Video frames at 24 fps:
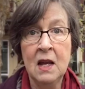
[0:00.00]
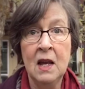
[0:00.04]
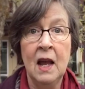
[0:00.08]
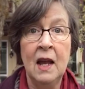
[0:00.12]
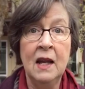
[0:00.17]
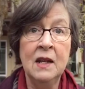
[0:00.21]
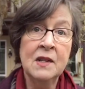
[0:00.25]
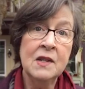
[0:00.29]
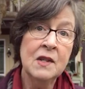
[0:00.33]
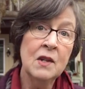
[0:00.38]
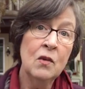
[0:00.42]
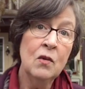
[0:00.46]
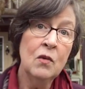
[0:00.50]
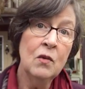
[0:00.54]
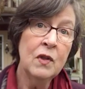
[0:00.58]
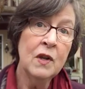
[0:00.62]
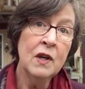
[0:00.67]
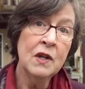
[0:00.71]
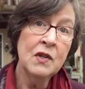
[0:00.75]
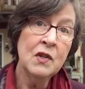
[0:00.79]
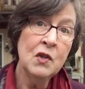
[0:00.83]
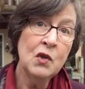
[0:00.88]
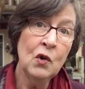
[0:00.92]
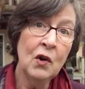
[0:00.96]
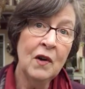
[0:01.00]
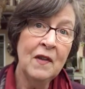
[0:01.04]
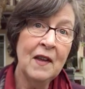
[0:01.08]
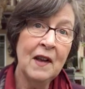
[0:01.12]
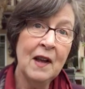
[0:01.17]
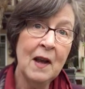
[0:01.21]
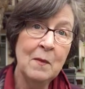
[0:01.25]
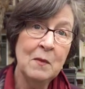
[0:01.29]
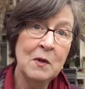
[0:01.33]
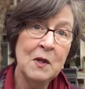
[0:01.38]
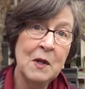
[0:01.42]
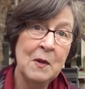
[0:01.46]
And so the story that
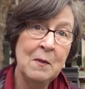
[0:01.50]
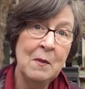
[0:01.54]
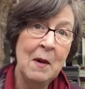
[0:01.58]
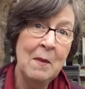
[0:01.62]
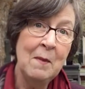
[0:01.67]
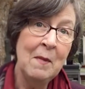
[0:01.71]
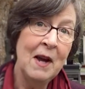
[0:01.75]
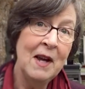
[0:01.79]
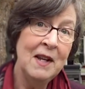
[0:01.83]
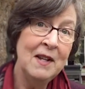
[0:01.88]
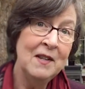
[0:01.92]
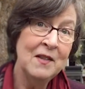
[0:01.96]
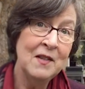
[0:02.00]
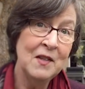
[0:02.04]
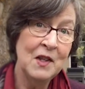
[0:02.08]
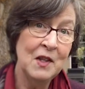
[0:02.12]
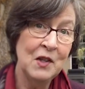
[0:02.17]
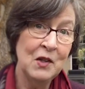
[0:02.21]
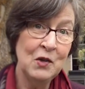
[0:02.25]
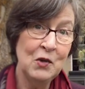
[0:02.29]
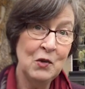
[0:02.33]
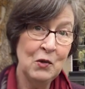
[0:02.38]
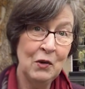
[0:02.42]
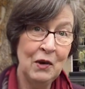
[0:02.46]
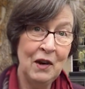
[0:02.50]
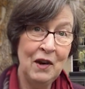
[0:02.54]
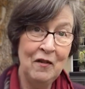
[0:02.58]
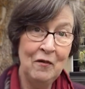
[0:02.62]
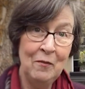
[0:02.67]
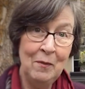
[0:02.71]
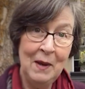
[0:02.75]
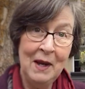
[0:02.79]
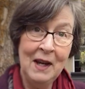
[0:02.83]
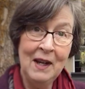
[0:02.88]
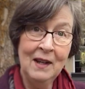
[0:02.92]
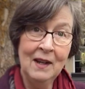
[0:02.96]
comes to my mind is the story
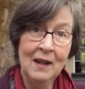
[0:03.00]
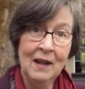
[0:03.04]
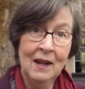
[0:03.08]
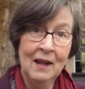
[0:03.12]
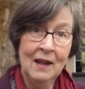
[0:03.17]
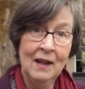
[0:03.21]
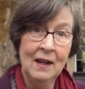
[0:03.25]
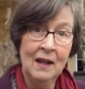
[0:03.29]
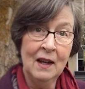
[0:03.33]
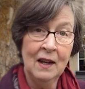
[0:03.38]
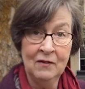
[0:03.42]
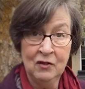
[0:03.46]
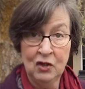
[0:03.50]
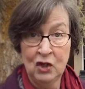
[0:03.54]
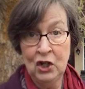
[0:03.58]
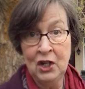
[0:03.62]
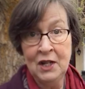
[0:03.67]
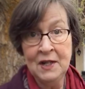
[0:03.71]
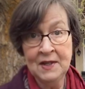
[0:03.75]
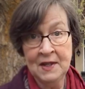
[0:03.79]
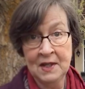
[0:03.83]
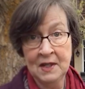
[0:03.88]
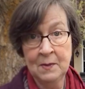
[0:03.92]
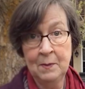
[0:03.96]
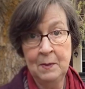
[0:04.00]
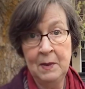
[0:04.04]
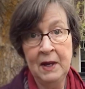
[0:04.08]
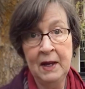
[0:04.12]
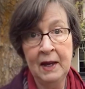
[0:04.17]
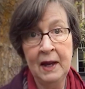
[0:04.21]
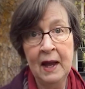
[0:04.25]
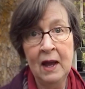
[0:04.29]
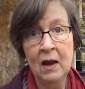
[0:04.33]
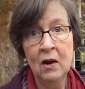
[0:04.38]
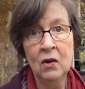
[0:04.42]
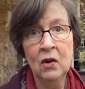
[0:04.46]
of Jesus
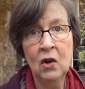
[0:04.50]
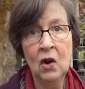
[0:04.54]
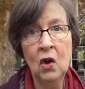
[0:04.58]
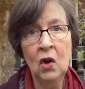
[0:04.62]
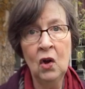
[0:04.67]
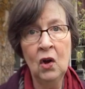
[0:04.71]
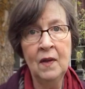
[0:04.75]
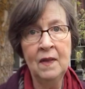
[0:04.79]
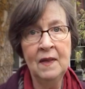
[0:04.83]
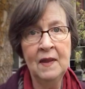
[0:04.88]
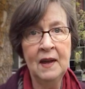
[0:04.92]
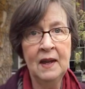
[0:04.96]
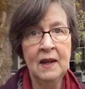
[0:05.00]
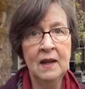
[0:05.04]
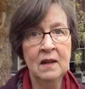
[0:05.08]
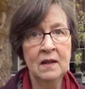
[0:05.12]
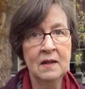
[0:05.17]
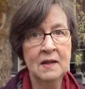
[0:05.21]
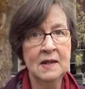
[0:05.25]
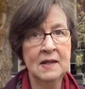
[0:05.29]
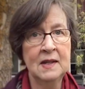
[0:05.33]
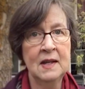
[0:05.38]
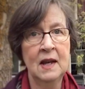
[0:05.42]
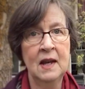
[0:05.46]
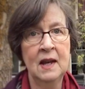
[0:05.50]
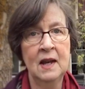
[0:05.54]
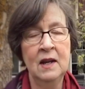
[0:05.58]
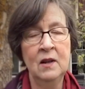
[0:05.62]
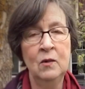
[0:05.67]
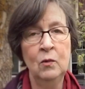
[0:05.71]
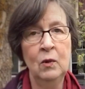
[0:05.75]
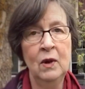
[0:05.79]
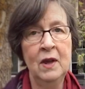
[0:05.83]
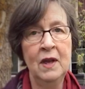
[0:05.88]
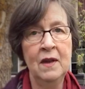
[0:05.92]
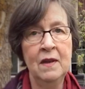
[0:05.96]
being out on the hillside
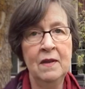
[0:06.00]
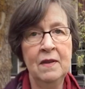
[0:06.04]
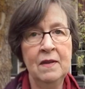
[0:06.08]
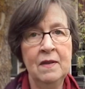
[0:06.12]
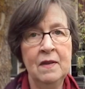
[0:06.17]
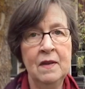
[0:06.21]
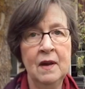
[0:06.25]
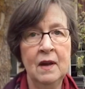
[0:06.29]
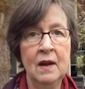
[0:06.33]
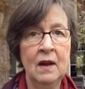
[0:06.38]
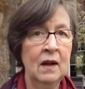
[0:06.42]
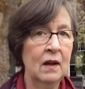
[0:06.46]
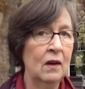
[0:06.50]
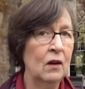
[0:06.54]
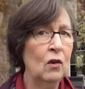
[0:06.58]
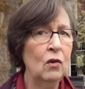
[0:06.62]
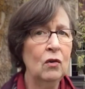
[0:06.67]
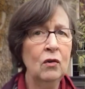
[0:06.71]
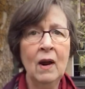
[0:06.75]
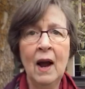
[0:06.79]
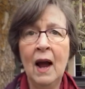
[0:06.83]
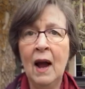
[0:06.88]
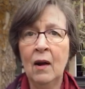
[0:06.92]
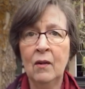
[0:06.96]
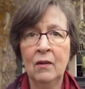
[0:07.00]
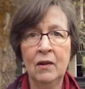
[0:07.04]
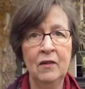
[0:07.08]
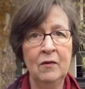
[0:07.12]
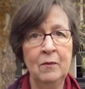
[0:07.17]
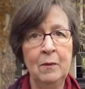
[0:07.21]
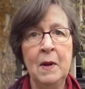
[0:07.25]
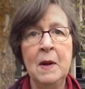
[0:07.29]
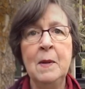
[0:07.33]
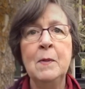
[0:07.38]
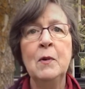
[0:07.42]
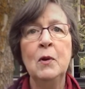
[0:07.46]
with a crowd
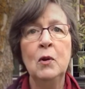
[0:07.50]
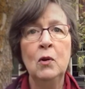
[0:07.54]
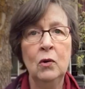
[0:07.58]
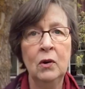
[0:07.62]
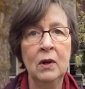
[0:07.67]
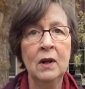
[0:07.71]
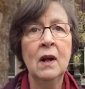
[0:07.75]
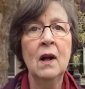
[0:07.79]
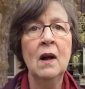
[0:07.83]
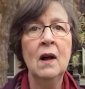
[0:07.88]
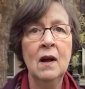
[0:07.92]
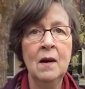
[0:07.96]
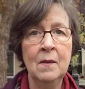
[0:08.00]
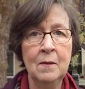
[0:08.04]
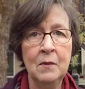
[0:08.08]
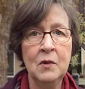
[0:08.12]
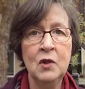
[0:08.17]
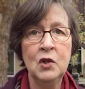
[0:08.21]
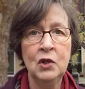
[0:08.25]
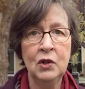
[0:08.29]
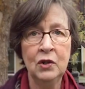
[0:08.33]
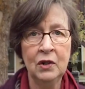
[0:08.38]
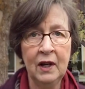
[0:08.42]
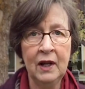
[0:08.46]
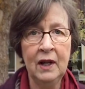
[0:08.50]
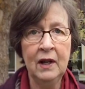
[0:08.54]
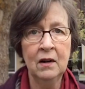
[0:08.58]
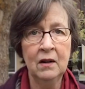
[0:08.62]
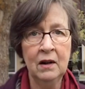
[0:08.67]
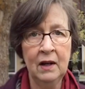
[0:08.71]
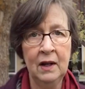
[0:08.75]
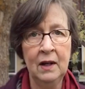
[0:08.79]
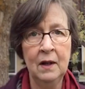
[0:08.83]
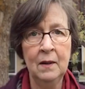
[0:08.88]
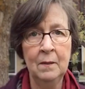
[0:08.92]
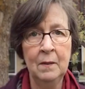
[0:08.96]
of people who had come to hear
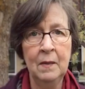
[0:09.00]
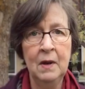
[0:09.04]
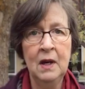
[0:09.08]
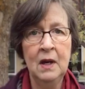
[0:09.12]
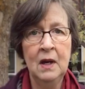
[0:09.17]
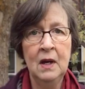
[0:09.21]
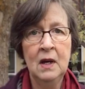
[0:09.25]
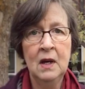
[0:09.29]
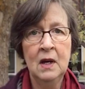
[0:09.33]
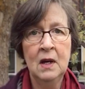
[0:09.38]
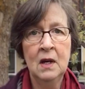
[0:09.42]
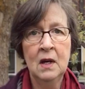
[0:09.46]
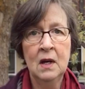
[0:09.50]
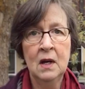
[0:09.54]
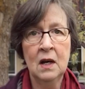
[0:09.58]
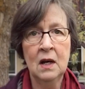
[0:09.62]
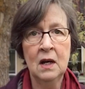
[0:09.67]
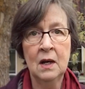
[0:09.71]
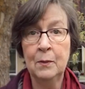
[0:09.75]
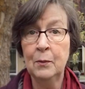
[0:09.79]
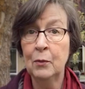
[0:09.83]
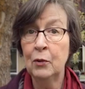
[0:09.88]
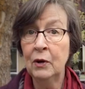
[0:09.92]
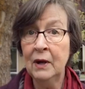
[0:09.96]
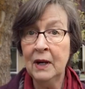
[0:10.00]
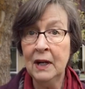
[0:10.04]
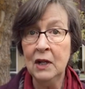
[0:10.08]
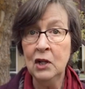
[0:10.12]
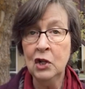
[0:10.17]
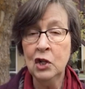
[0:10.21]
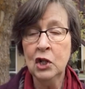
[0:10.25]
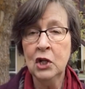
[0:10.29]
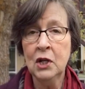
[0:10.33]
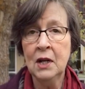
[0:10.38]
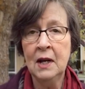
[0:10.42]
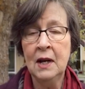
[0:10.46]
him
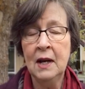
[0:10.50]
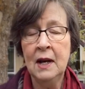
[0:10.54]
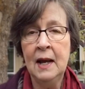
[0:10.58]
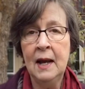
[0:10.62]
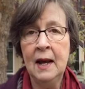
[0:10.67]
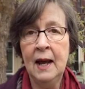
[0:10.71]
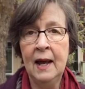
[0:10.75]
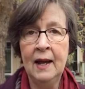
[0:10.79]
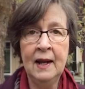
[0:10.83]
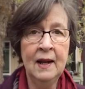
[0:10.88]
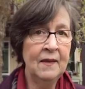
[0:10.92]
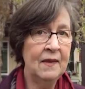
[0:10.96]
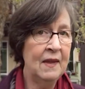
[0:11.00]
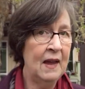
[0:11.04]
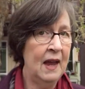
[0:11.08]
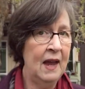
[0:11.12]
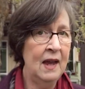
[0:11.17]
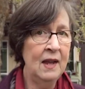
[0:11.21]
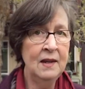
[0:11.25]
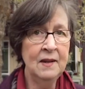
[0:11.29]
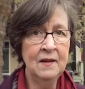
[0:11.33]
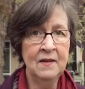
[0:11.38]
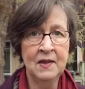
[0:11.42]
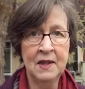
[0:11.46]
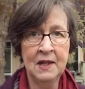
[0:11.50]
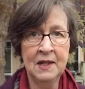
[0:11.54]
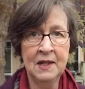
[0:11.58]
preach. And at the end of the